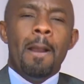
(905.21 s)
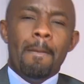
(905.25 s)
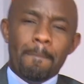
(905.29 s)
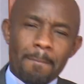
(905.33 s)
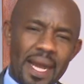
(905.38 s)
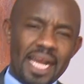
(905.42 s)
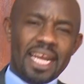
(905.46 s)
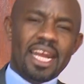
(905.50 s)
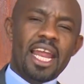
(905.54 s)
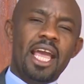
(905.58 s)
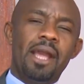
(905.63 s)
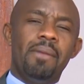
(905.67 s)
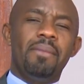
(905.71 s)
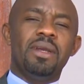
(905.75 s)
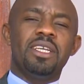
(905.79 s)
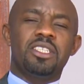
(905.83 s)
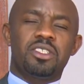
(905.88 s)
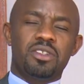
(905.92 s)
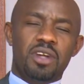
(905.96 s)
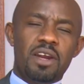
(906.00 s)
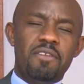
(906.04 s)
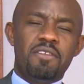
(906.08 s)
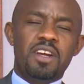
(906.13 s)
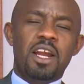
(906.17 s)
My name
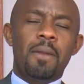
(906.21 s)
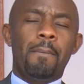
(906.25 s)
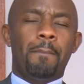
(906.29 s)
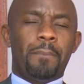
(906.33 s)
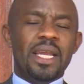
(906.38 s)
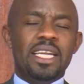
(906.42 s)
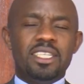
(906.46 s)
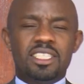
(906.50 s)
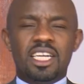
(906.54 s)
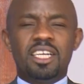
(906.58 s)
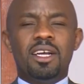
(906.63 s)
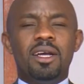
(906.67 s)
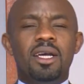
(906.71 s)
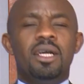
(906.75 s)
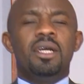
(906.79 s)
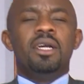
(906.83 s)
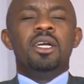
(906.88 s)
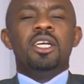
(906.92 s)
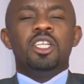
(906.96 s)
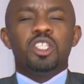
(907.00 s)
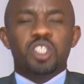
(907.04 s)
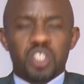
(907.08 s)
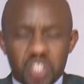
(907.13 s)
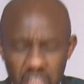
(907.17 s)
is Reverend Peter
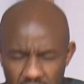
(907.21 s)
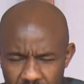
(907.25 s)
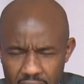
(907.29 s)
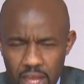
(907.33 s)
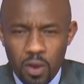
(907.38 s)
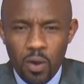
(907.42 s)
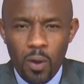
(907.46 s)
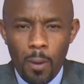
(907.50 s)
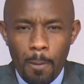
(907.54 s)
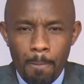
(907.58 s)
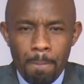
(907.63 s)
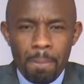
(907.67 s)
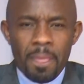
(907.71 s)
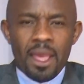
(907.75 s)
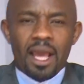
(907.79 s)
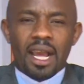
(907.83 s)
Kyengo,